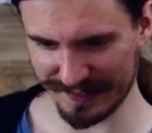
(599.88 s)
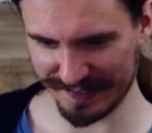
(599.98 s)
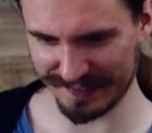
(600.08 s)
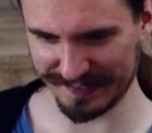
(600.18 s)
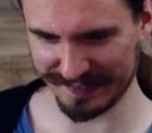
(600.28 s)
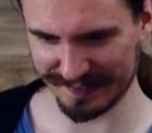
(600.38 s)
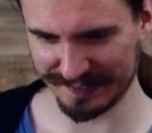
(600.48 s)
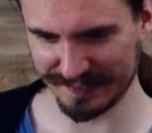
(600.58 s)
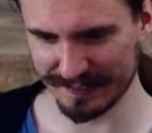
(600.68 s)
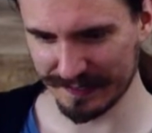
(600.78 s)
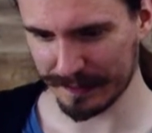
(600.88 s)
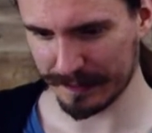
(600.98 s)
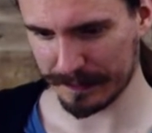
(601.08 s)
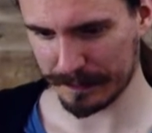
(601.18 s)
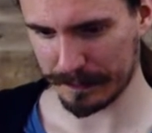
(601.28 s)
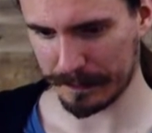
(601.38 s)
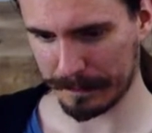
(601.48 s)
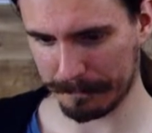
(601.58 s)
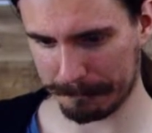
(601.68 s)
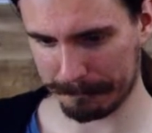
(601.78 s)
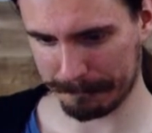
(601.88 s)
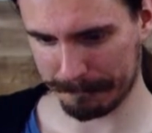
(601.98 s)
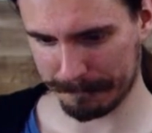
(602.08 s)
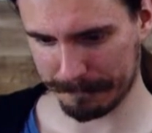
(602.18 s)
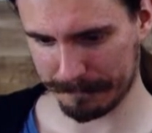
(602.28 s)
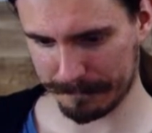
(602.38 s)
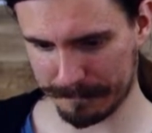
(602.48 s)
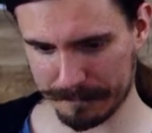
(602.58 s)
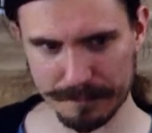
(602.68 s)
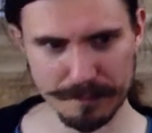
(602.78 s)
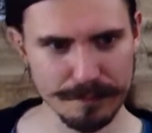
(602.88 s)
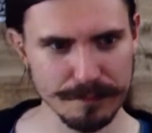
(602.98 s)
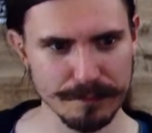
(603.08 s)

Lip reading: This person isn't speaking.